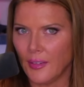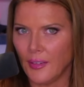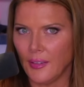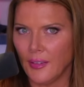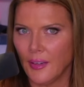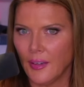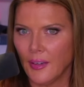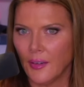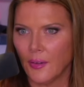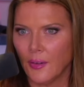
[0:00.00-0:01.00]
He
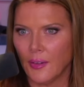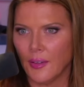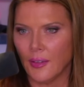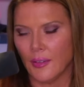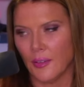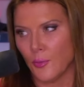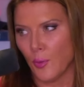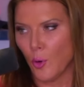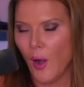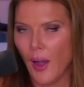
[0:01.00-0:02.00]
is
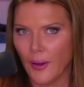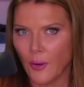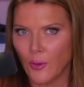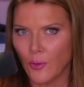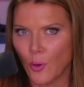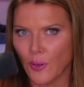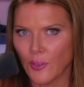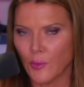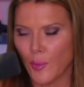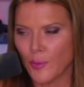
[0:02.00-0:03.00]
from Ohio, of
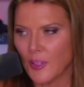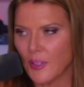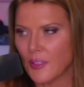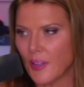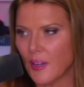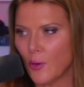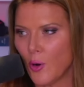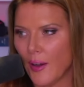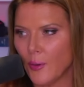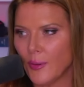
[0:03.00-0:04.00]
course. He's representing the state of
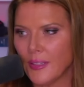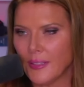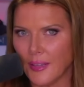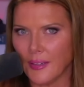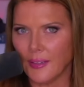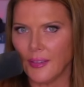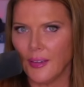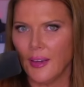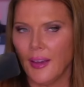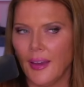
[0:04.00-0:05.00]
Ohio in the Senate.
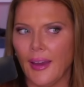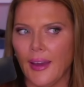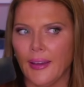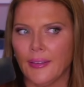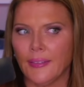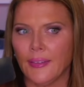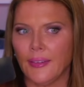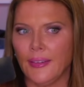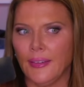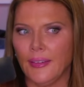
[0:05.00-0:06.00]
And
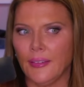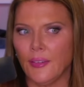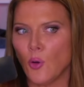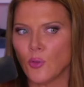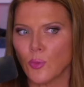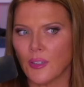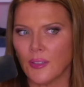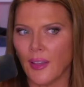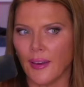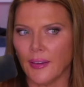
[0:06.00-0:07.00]
he knows what
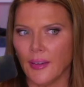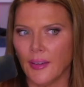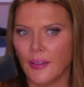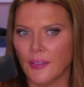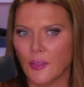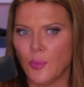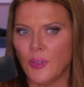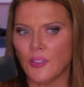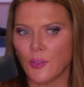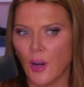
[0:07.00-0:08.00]
it's like to
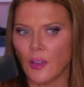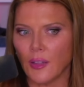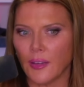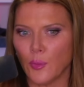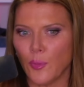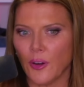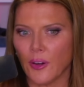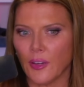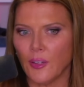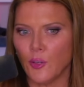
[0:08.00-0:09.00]
be struggling in
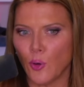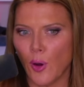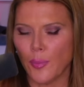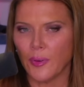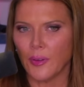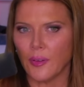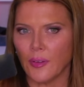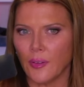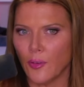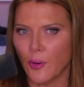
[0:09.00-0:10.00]
America. He grew up in
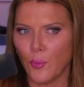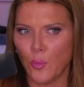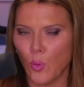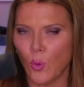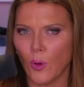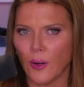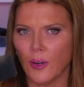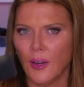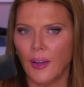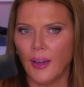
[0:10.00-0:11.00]
a very
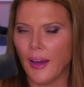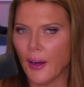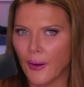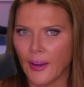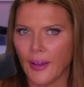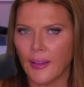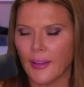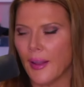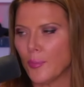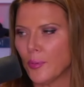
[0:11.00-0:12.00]
poor area
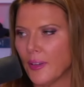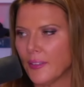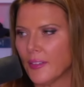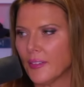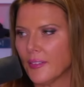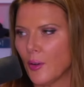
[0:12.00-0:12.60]
in Appalachia.